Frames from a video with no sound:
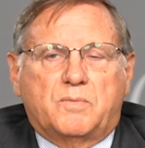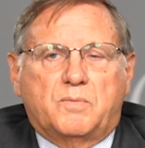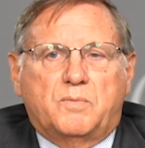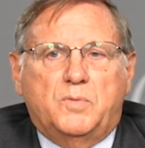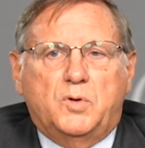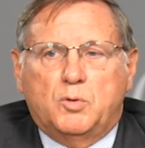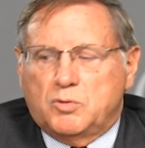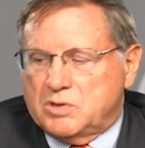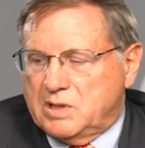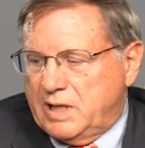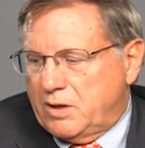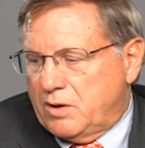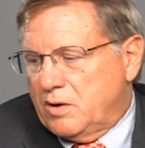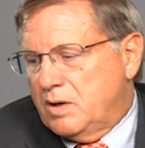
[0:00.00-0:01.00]

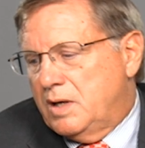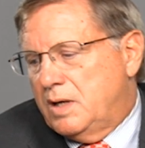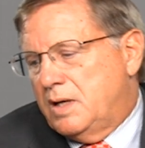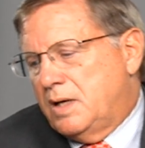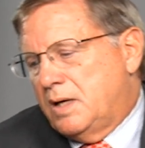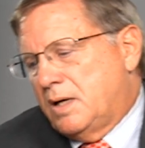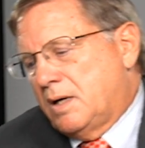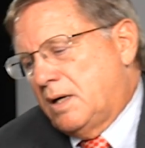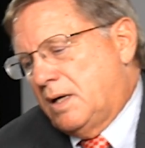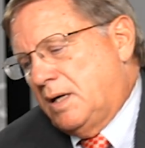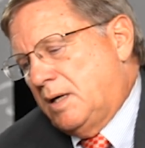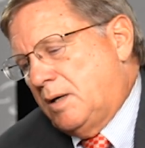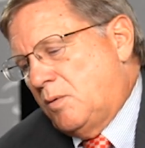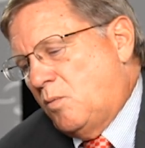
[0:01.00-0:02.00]
newsletter.
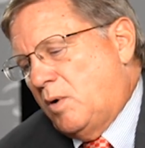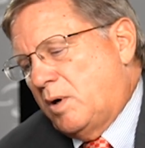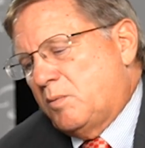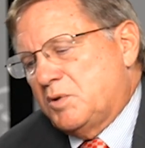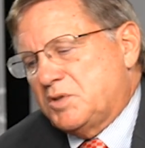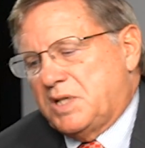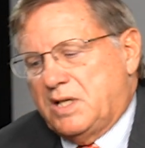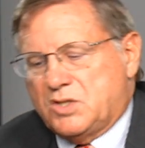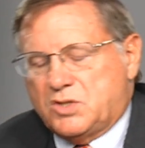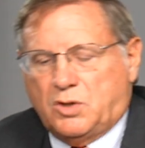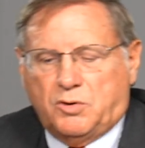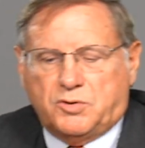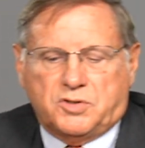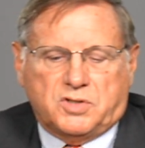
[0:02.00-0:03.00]
One was on
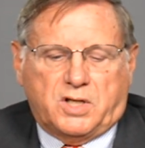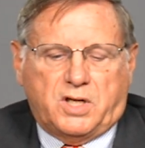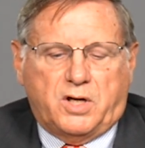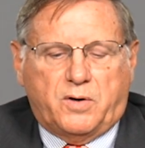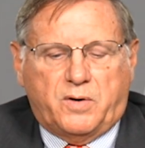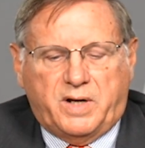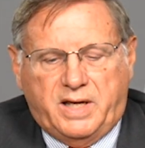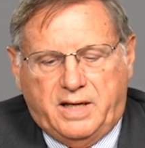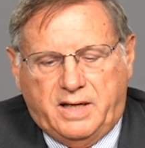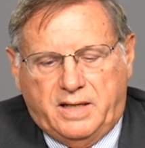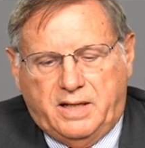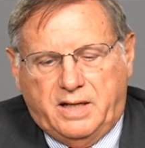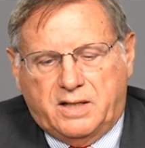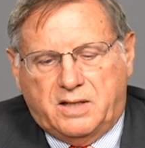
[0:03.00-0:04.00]
Social Security,
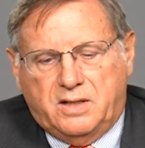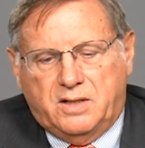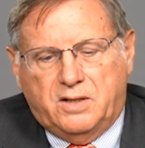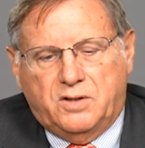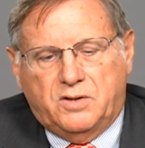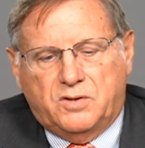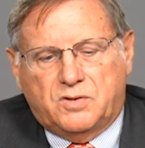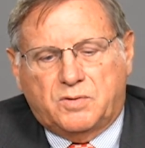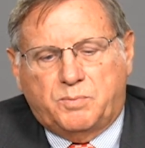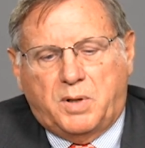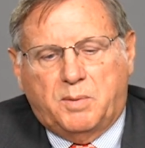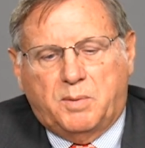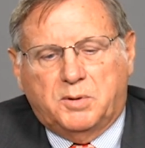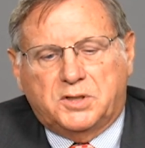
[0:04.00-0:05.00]
and it is
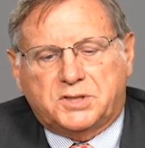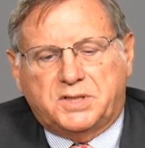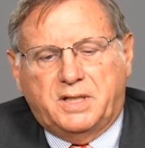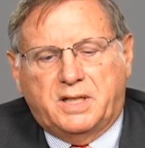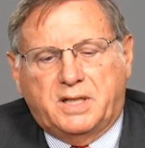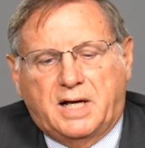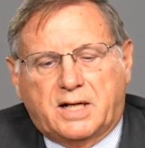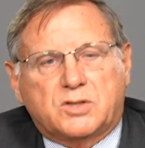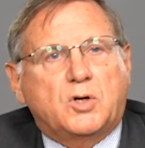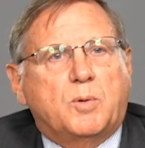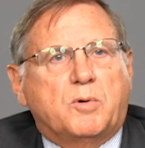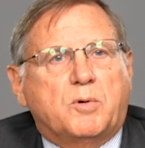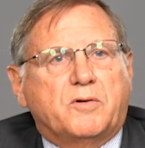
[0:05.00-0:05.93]
published in October of